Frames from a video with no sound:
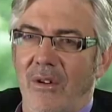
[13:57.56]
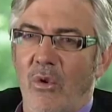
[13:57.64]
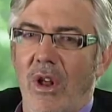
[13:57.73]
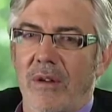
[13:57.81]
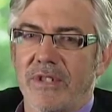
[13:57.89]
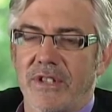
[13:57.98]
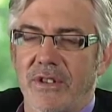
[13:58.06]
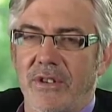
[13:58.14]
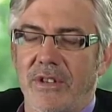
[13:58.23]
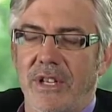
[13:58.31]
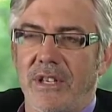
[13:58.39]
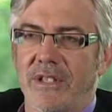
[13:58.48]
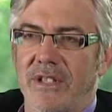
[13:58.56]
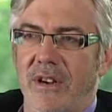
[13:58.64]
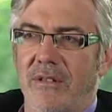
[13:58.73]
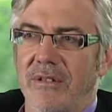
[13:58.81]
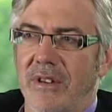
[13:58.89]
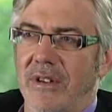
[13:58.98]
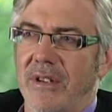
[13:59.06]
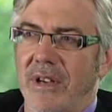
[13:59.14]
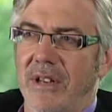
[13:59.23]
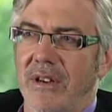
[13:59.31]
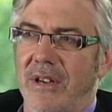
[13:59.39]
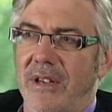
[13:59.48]
well, I was 30 years old and I,
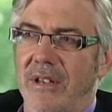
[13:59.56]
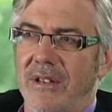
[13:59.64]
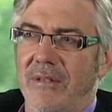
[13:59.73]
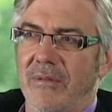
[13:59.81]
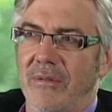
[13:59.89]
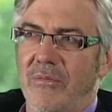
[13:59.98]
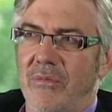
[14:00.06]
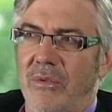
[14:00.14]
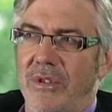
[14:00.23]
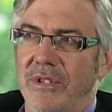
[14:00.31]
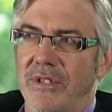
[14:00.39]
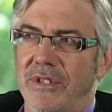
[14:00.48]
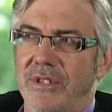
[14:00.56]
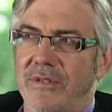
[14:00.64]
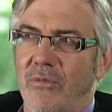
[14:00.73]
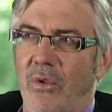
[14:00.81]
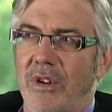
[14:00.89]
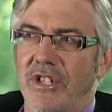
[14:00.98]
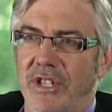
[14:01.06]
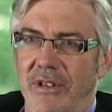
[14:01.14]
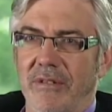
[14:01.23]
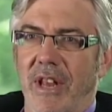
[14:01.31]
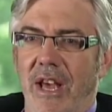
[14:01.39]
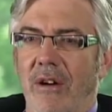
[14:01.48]
and I was
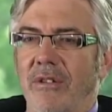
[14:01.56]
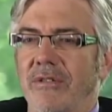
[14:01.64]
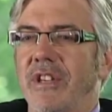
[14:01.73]
watching now